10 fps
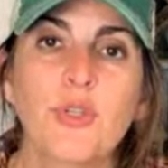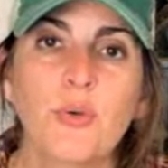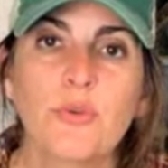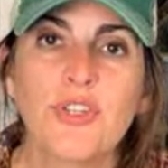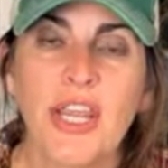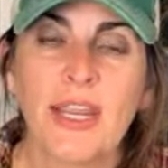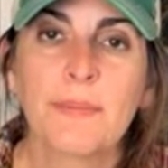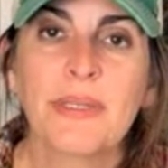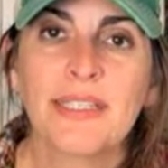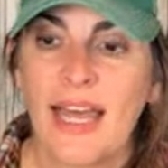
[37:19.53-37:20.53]
to Jane
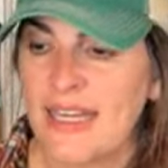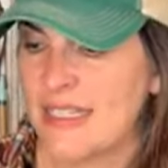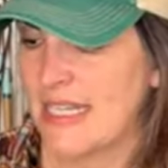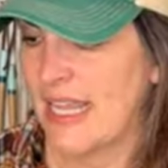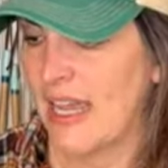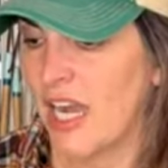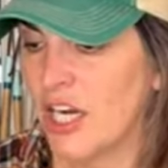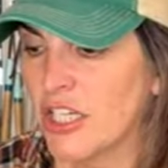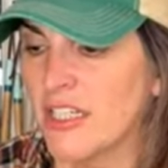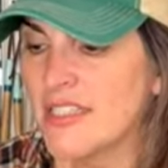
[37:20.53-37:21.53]
Belante
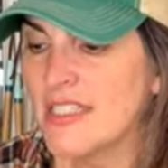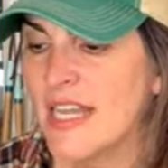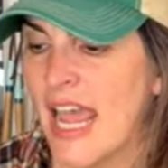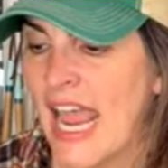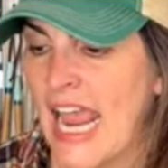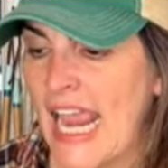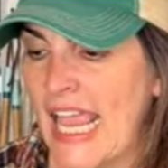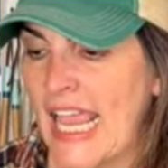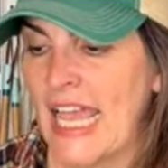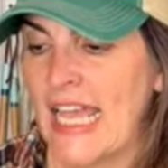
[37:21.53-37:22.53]
Art
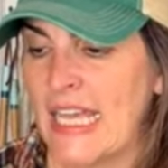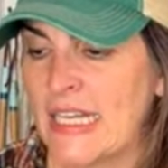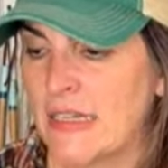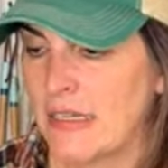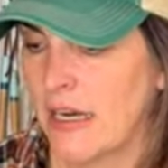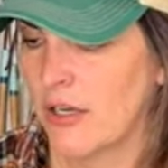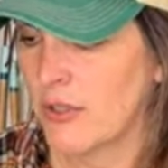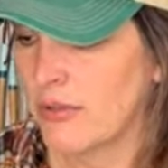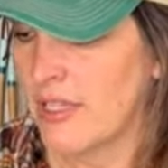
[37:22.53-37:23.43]
and are you